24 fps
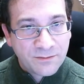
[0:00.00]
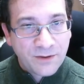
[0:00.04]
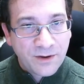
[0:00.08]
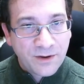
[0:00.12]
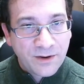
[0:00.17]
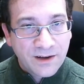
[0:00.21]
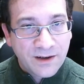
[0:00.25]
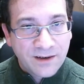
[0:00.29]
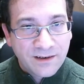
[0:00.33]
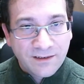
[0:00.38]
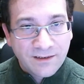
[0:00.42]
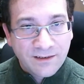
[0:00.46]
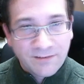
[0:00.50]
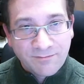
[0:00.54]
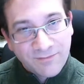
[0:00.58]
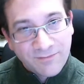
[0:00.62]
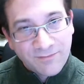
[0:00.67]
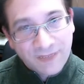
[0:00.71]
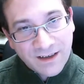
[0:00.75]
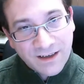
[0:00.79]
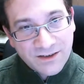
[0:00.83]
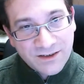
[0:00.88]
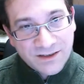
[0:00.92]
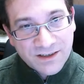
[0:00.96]
but
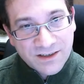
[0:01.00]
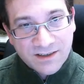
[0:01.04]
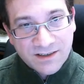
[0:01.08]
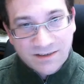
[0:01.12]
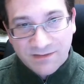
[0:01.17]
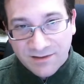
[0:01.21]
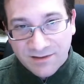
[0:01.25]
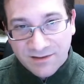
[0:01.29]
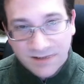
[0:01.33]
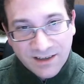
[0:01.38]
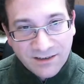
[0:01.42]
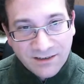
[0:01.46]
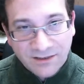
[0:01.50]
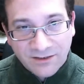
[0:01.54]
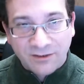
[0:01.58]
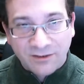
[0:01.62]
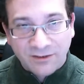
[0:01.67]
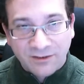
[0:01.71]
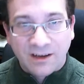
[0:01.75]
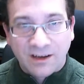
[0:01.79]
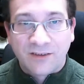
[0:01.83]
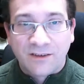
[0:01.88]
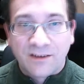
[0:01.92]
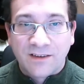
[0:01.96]
it just didn't
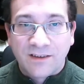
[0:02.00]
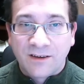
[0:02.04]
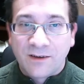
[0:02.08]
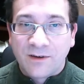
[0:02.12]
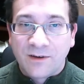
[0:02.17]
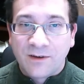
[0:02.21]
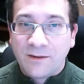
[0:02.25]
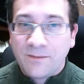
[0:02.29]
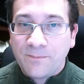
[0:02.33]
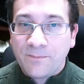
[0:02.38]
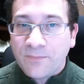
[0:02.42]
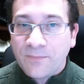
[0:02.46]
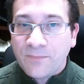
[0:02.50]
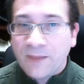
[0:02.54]
turn out that well.